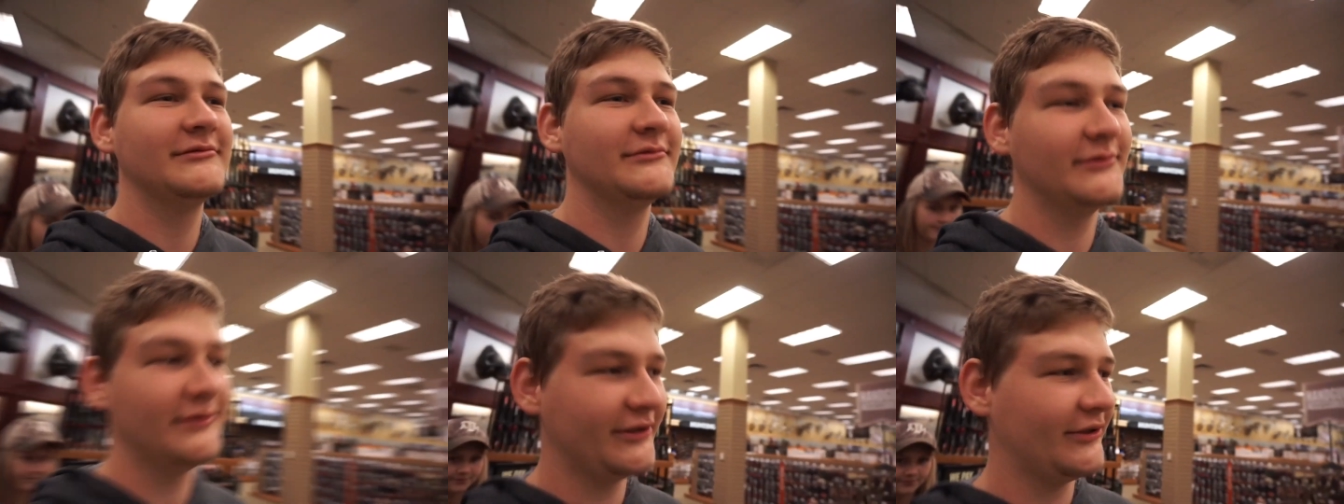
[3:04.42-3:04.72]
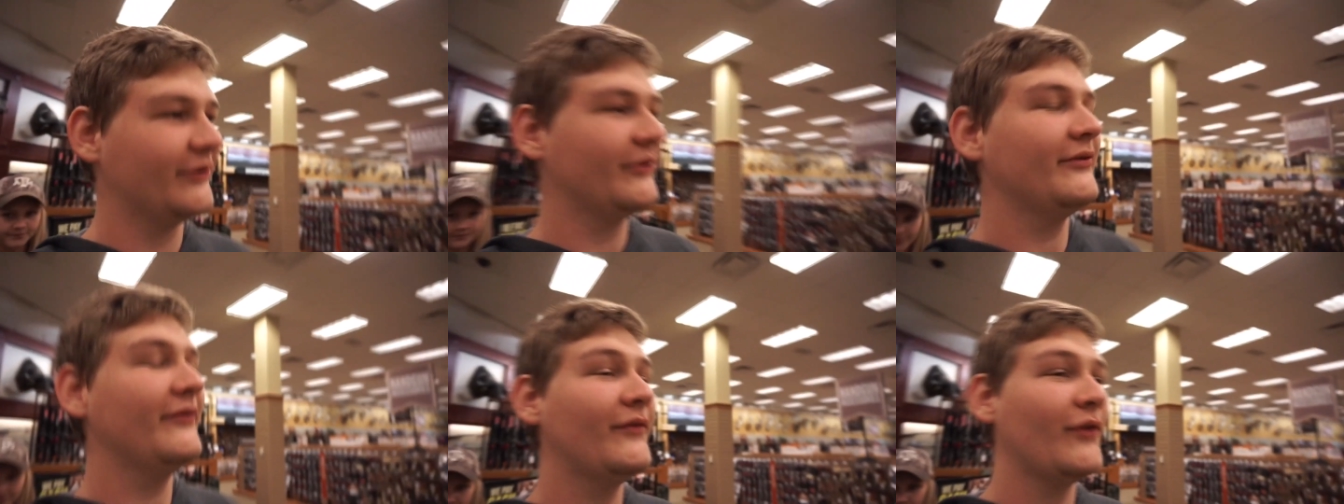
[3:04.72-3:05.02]
when
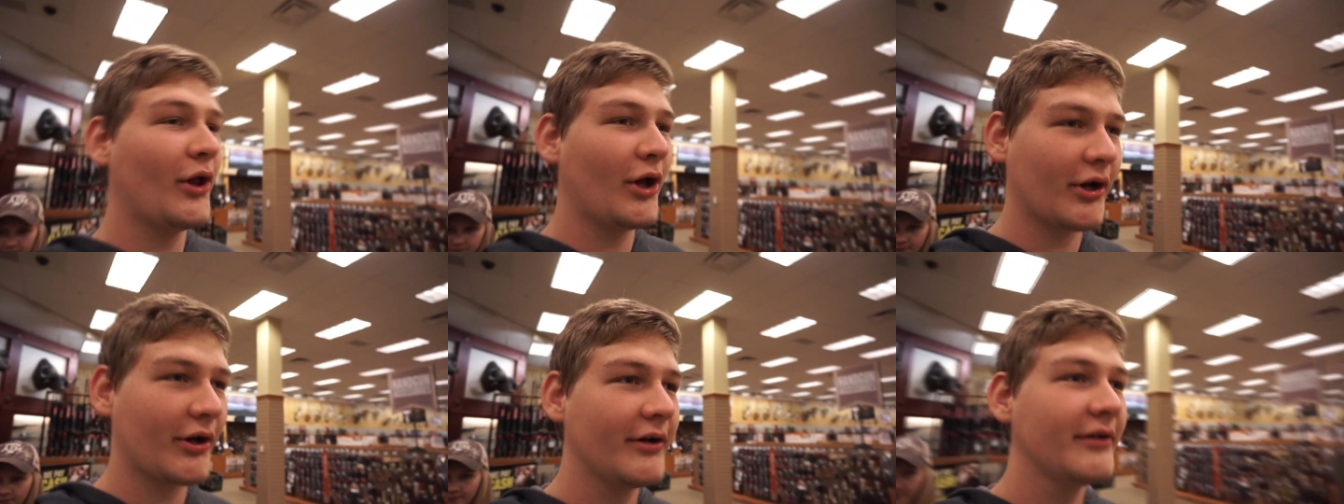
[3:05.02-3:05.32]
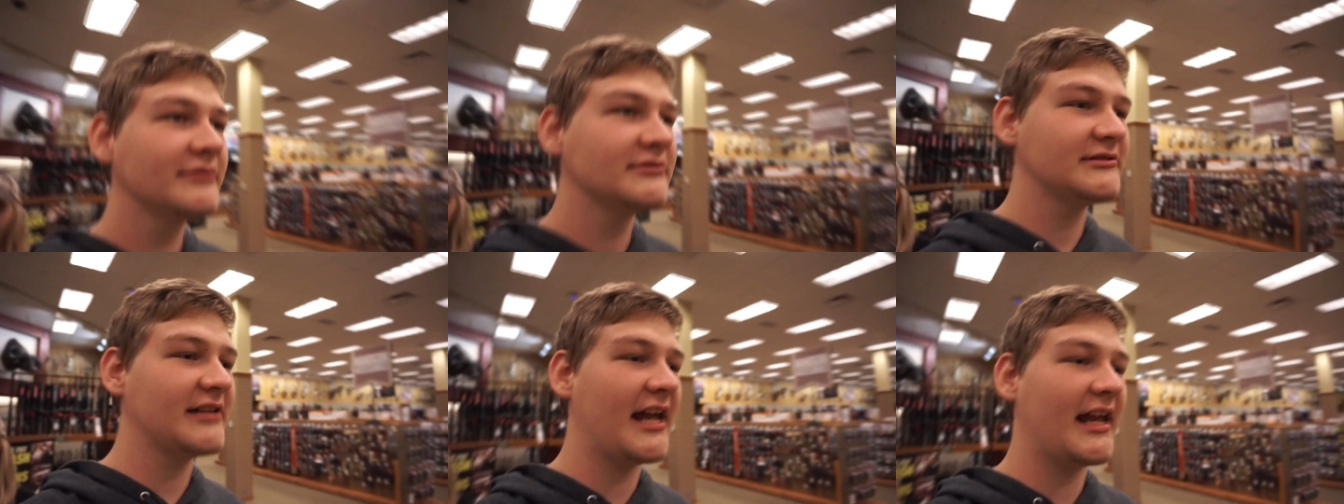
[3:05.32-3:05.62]
you're a
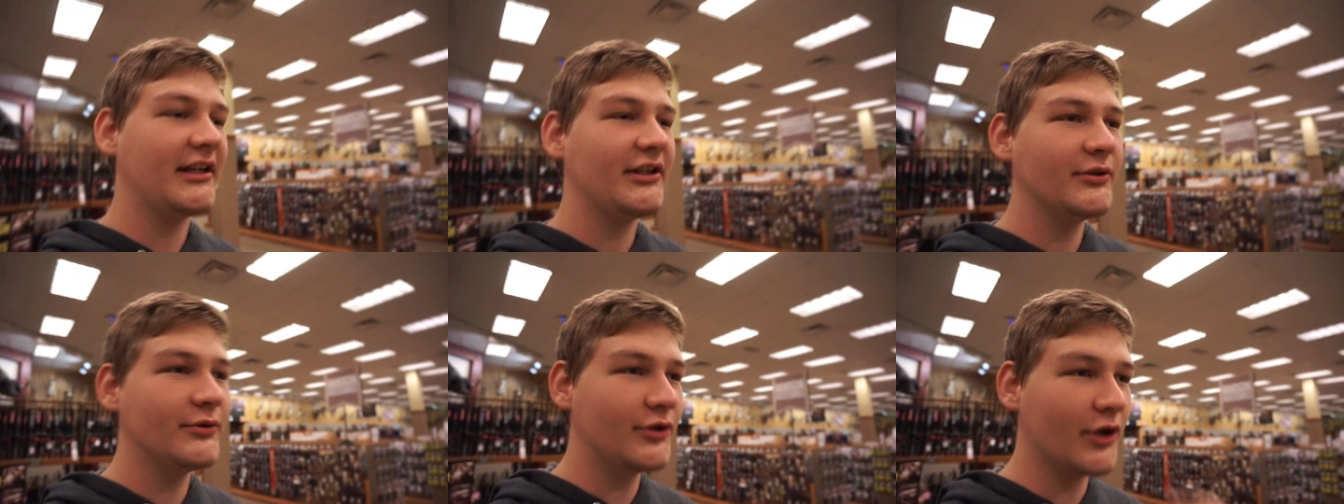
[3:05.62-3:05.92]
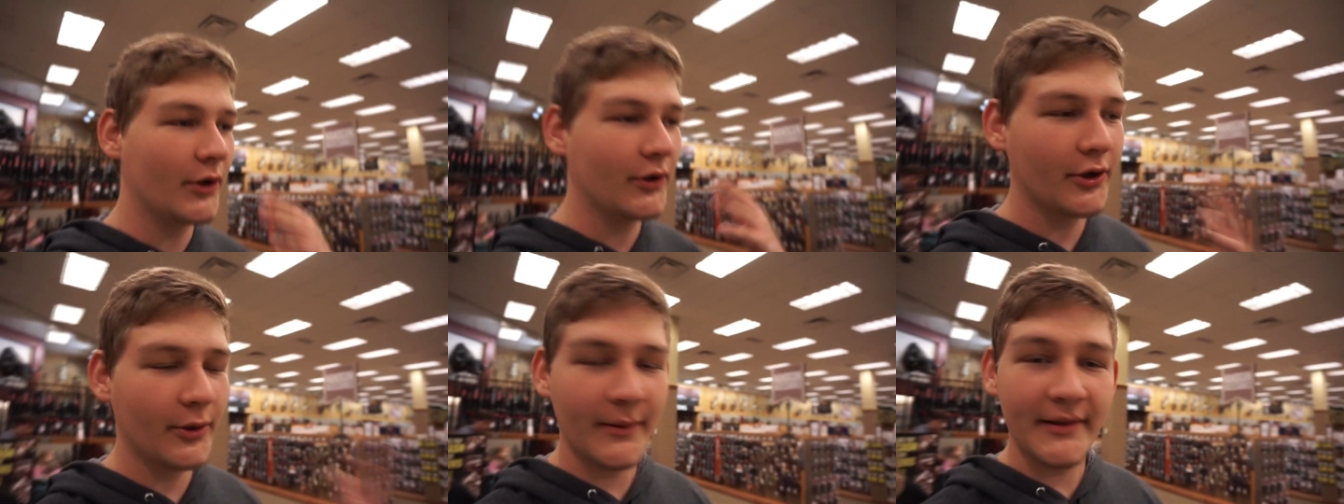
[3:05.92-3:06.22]
vlogger and you
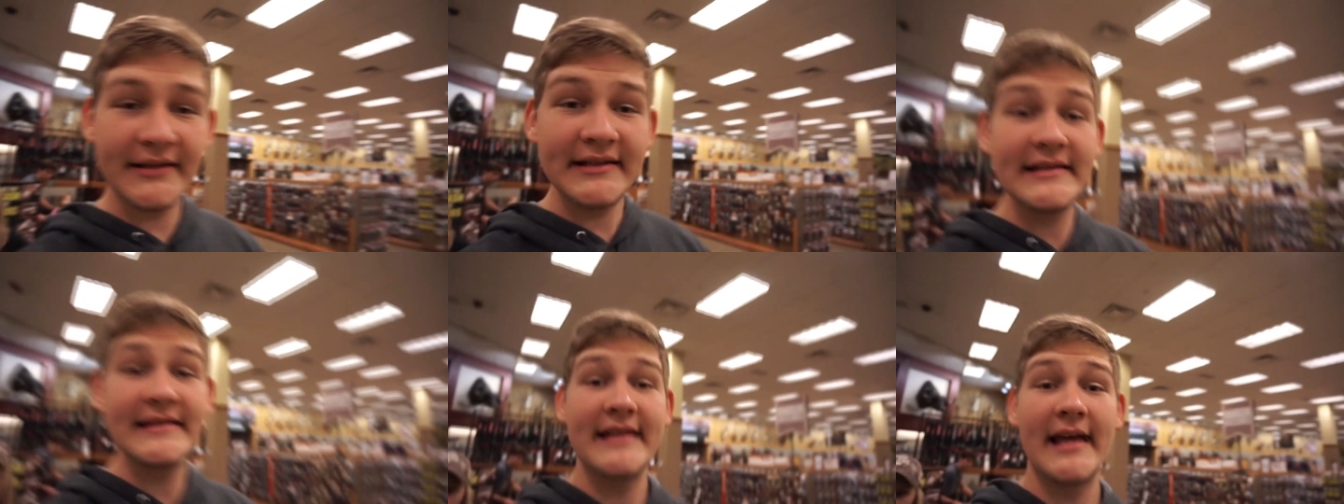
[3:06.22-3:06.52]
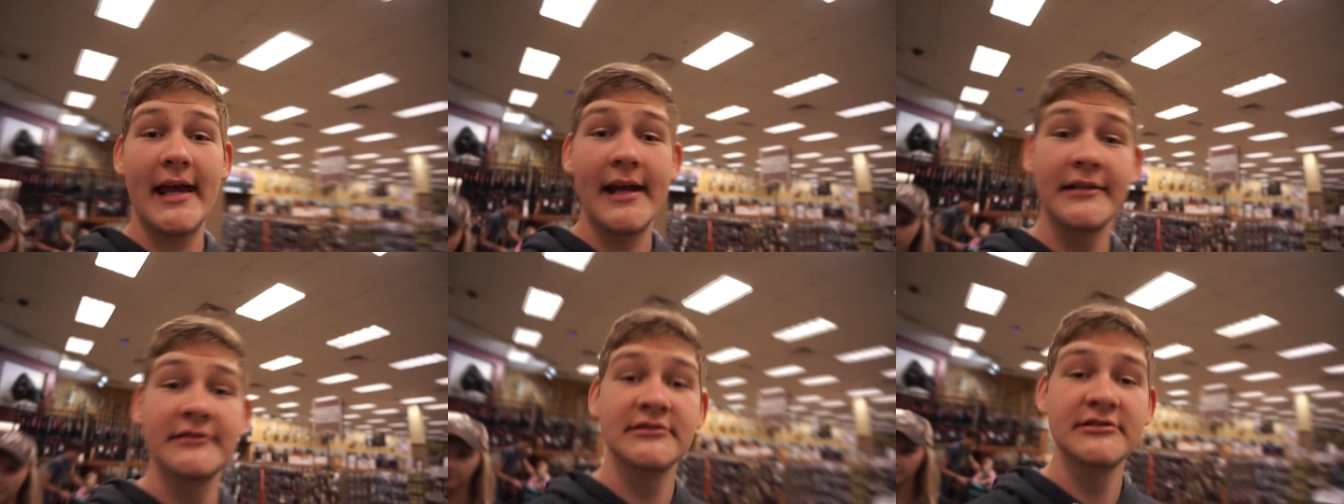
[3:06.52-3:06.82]
don't know what to
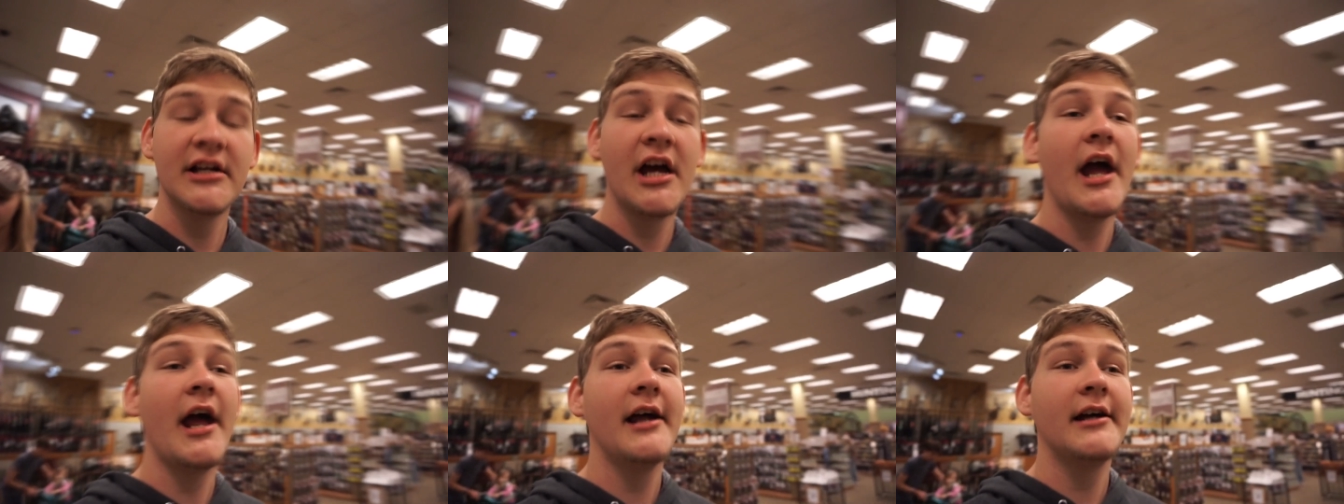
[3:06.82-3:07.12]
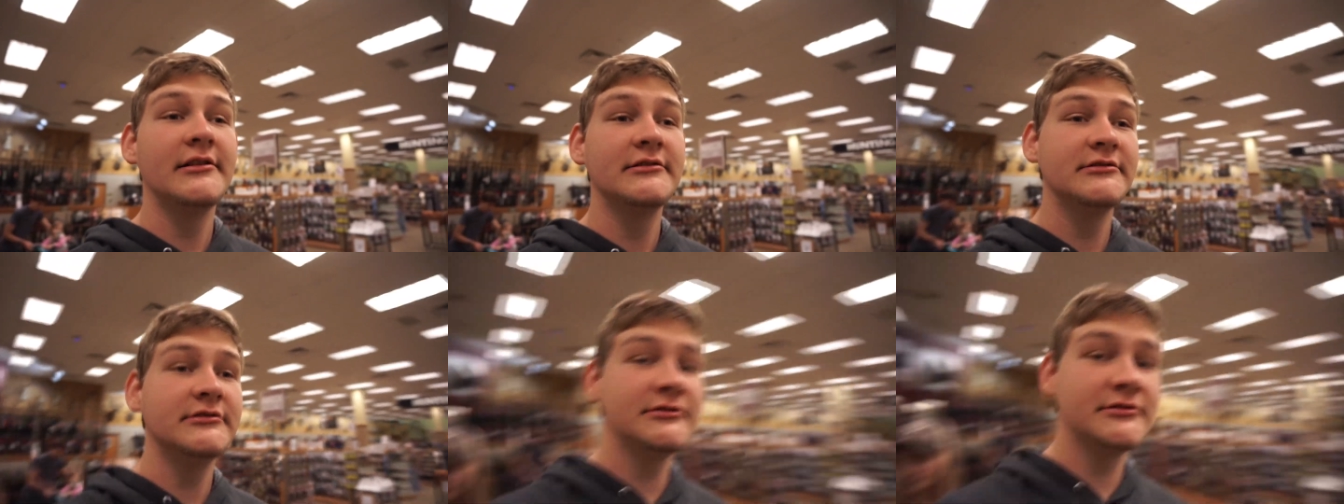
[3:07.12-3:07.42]
say,
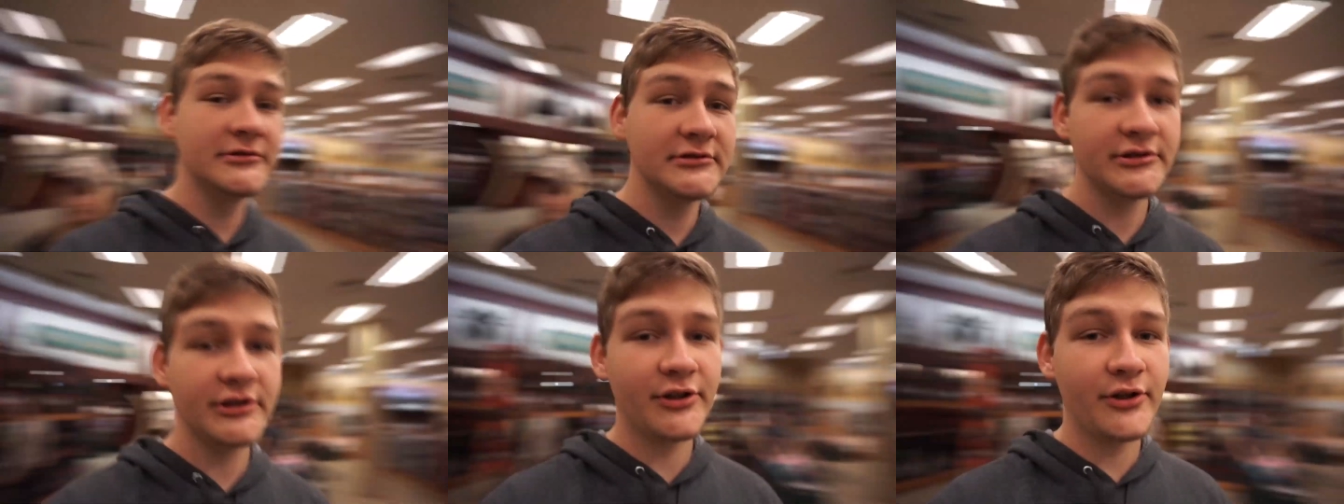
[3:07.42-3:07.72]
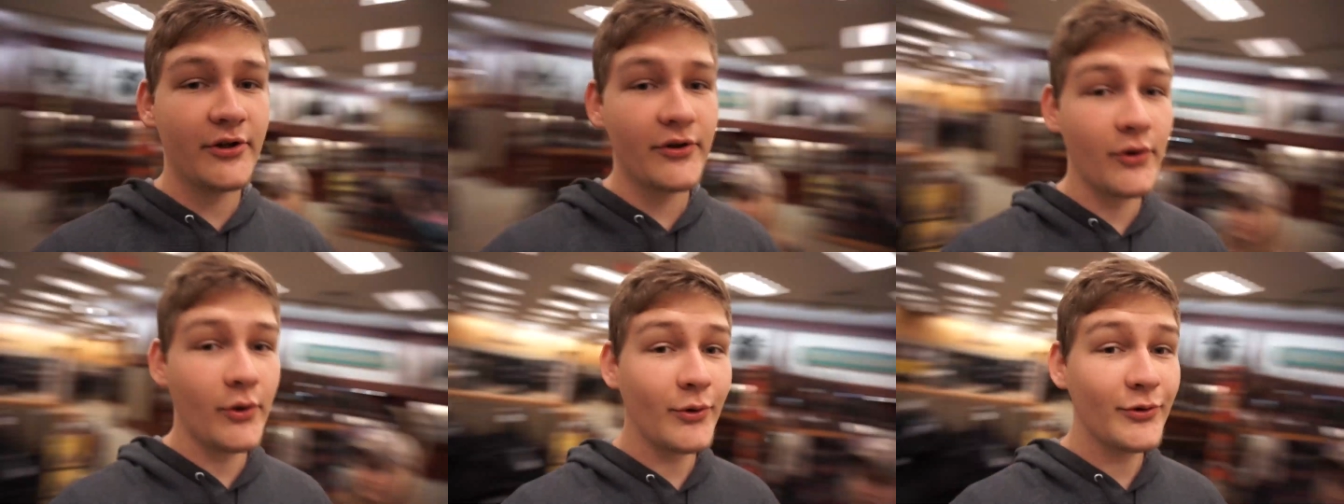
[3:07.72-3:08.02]
you
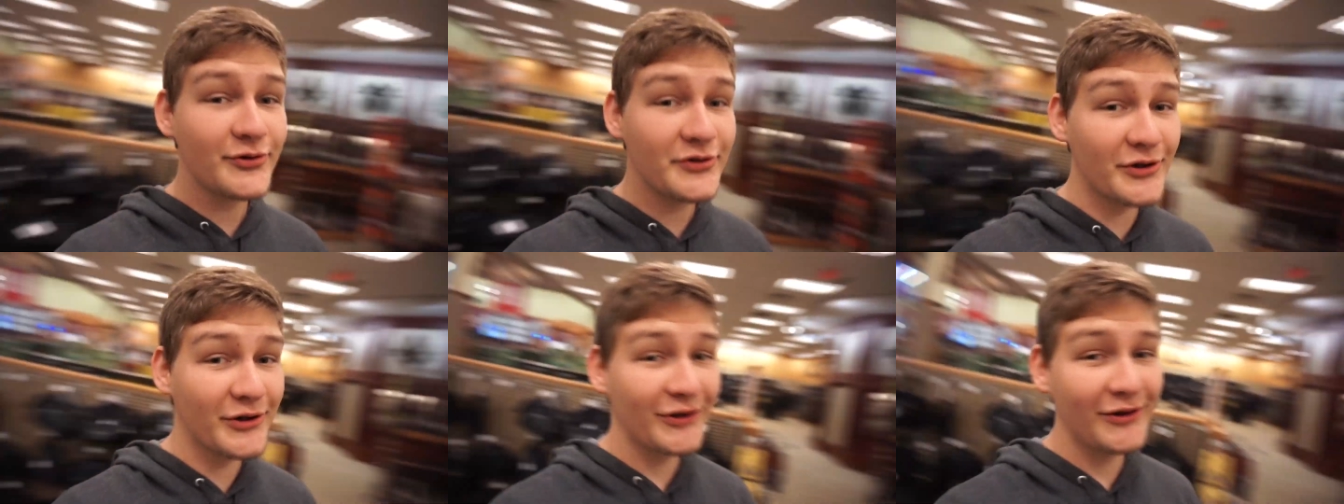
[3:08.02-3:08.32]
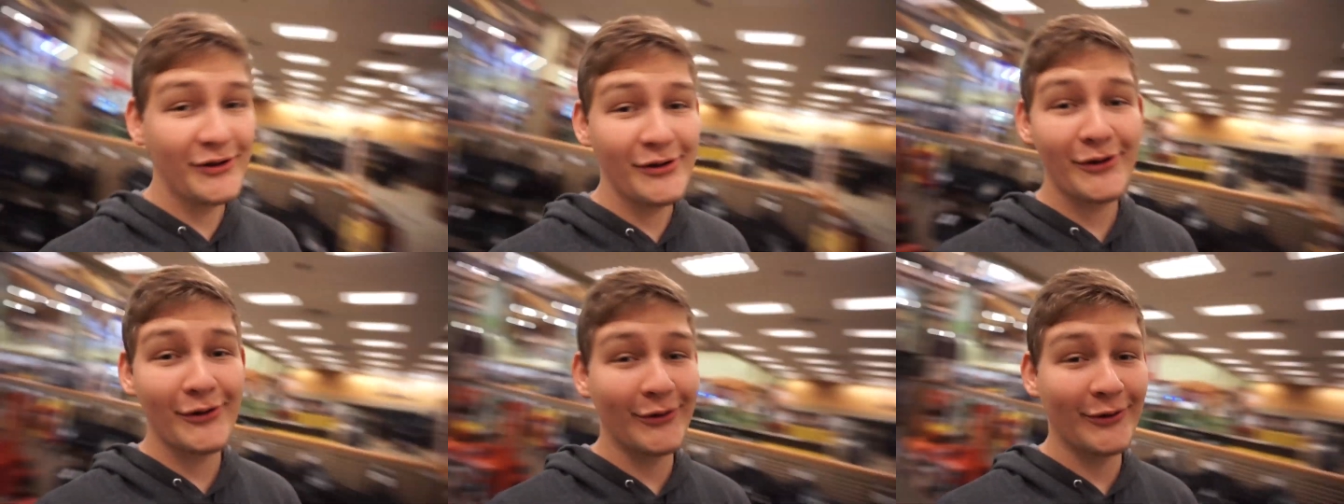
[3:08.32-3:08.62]
do the whole
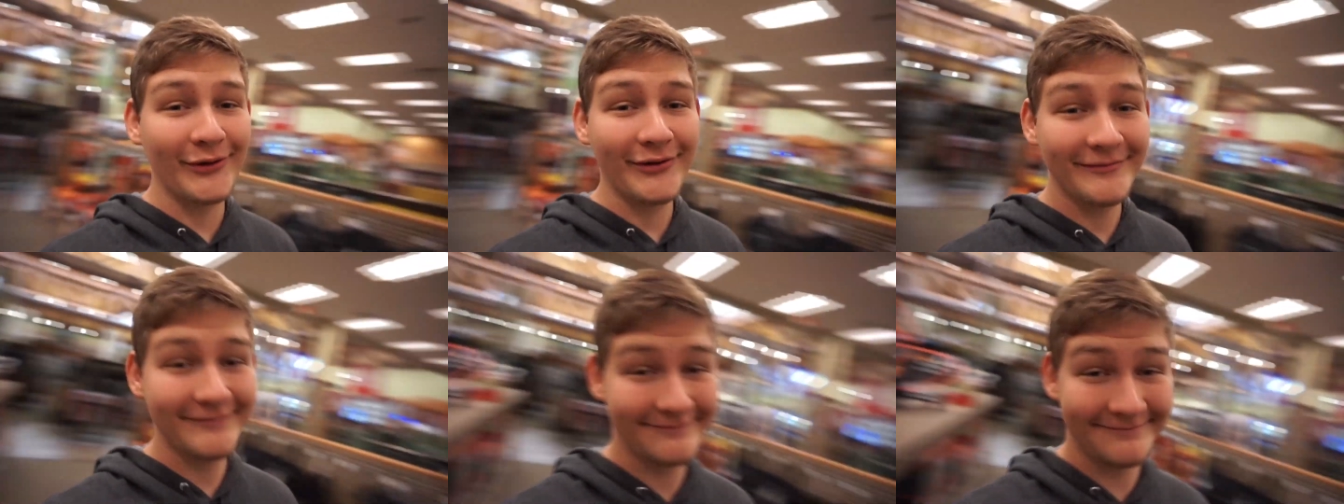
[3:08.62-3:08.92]
circle circle.